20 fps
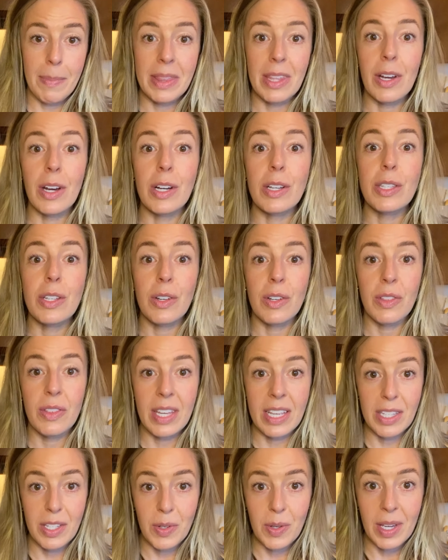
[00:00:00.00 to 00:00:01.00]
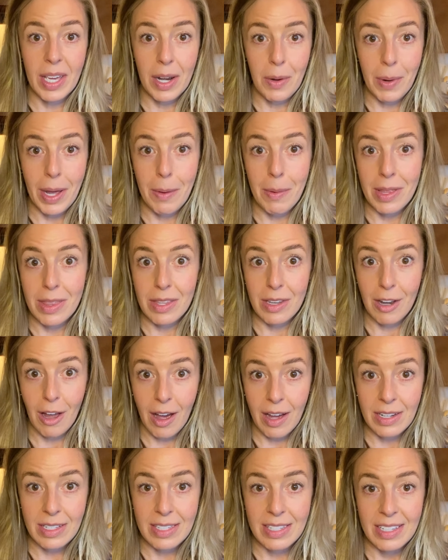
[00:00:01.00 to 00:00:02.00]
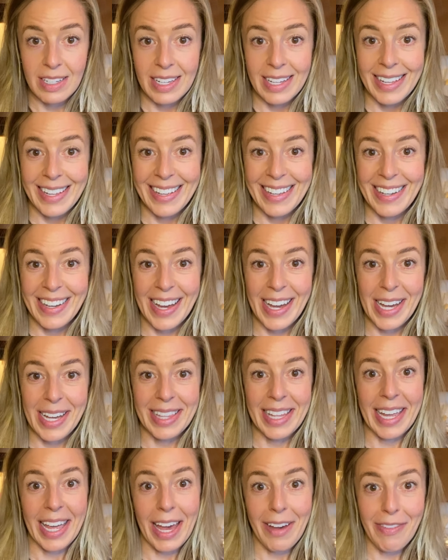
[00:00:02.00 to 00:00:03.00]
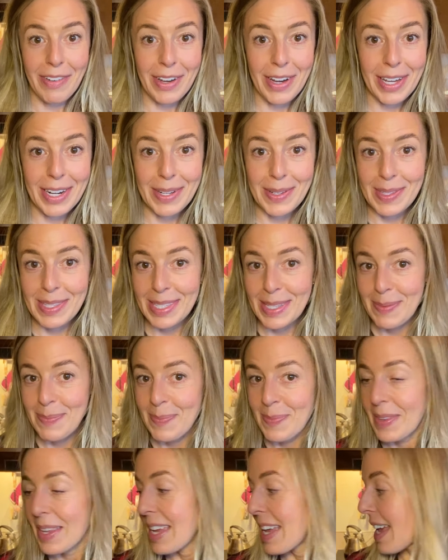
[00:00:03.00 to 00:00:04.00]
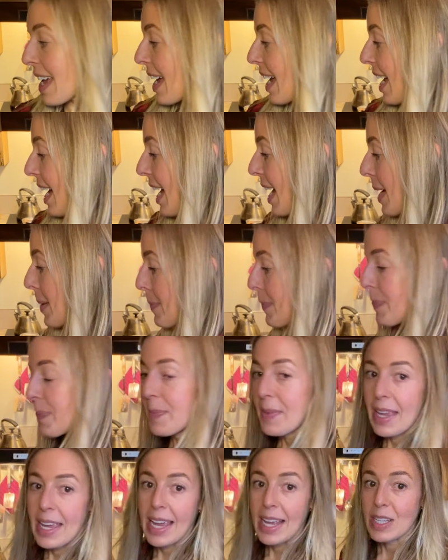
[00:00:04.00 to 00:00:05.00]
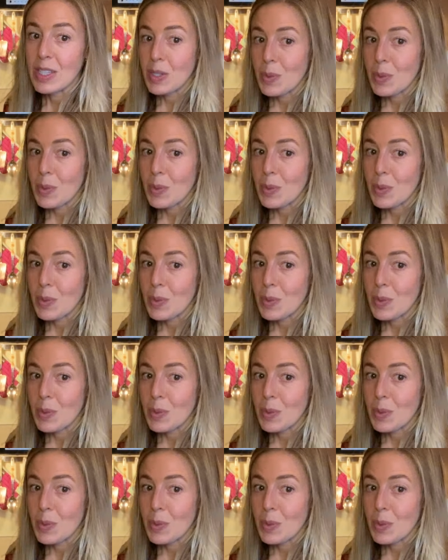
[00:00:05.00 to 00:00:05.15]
but there are certain things you can get away with not, like avocados and